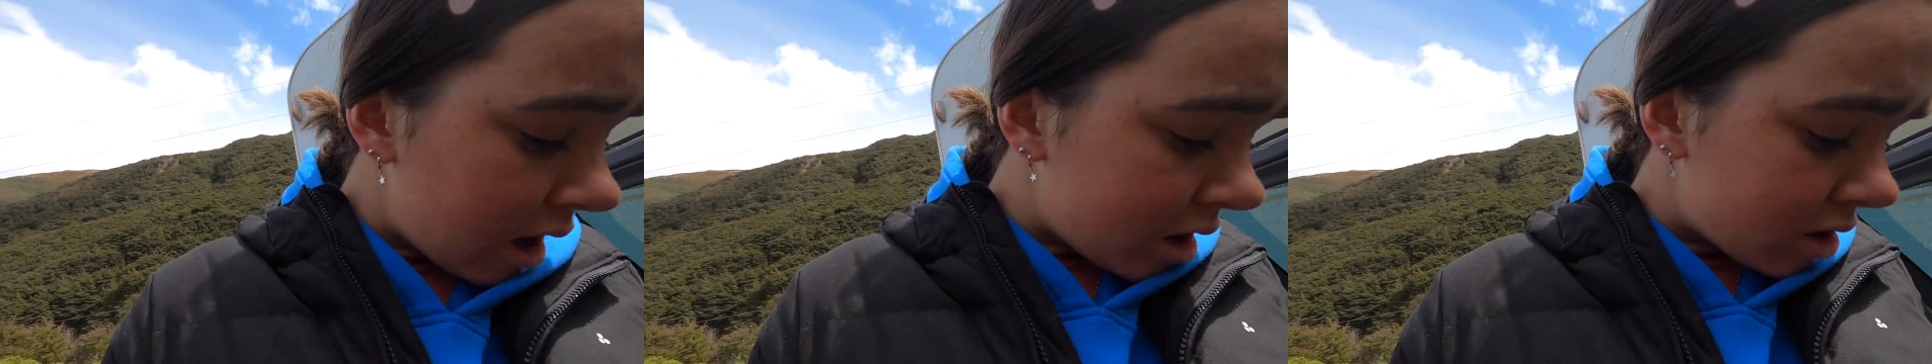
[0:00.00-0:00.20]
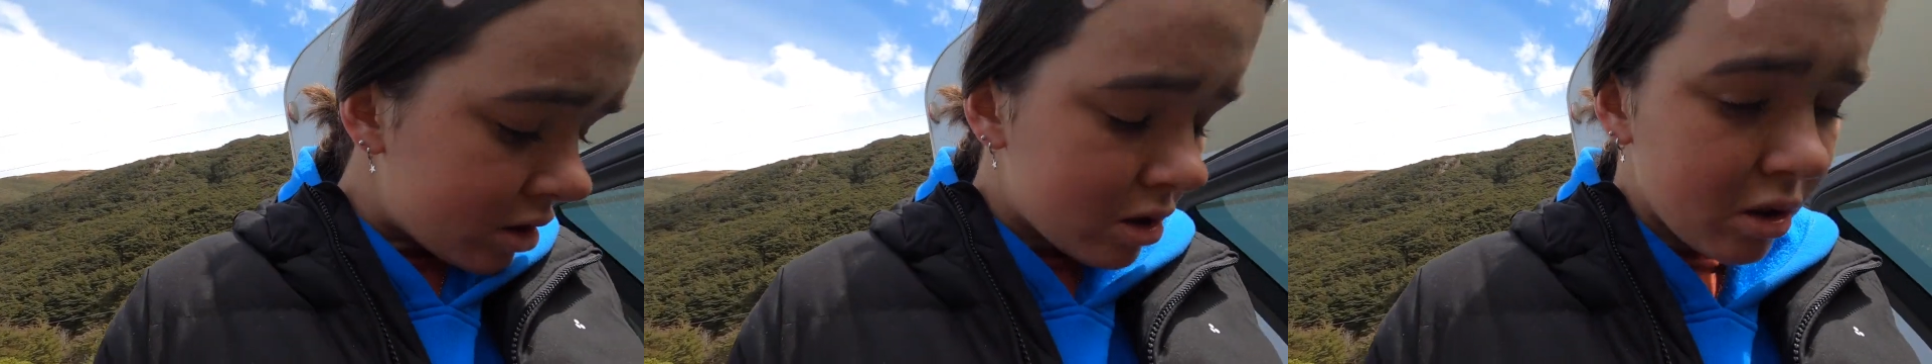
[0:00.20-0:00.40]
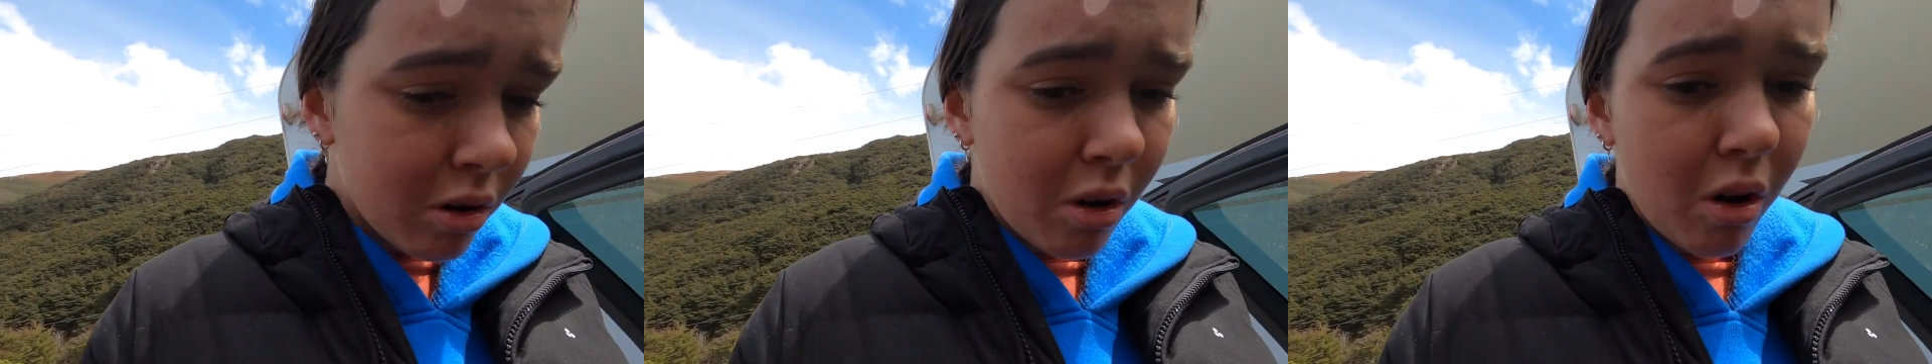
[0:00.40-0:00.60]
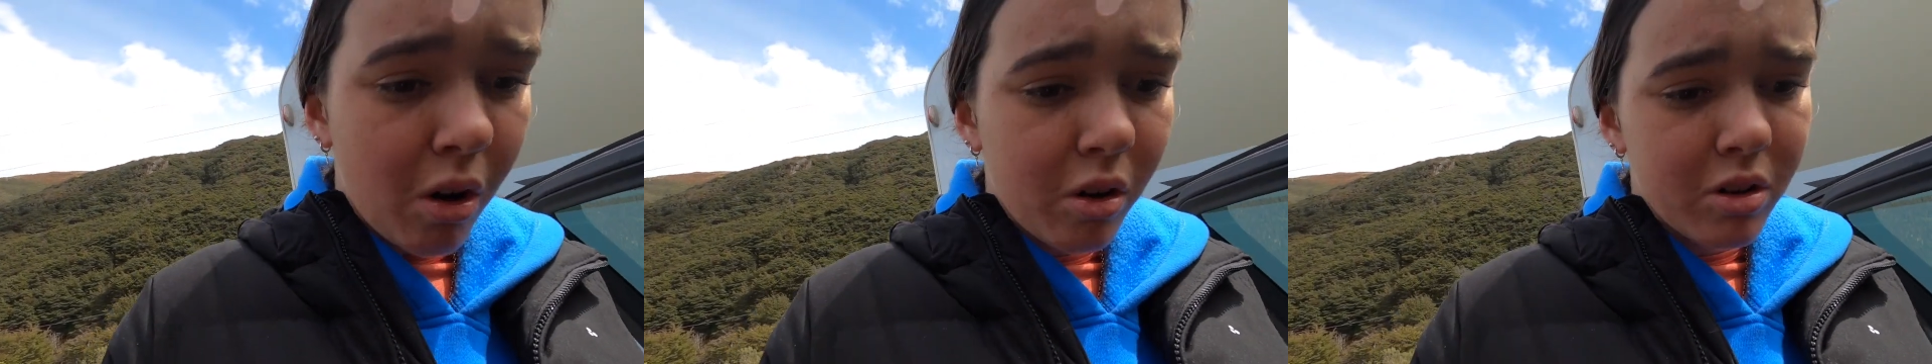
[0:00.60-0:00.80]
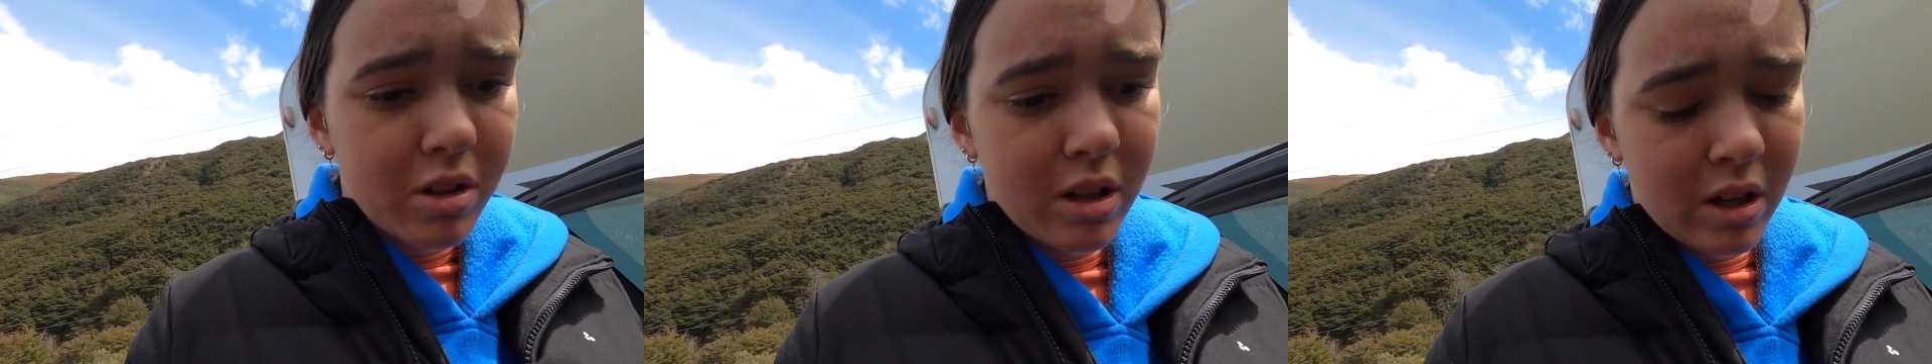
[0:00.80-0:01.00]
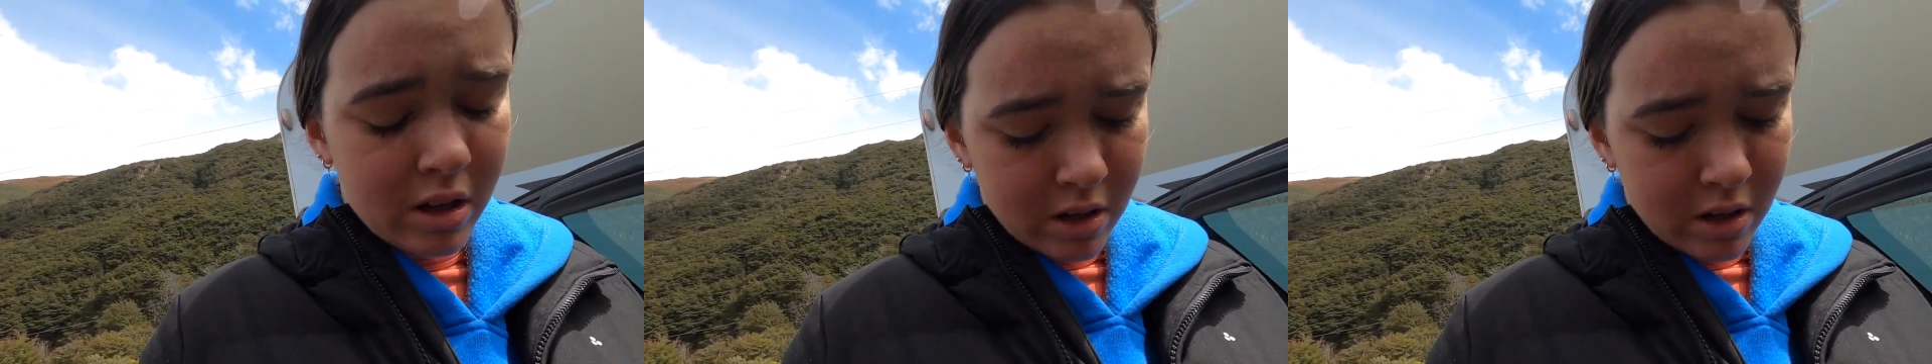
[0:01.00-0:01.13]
It's so hot.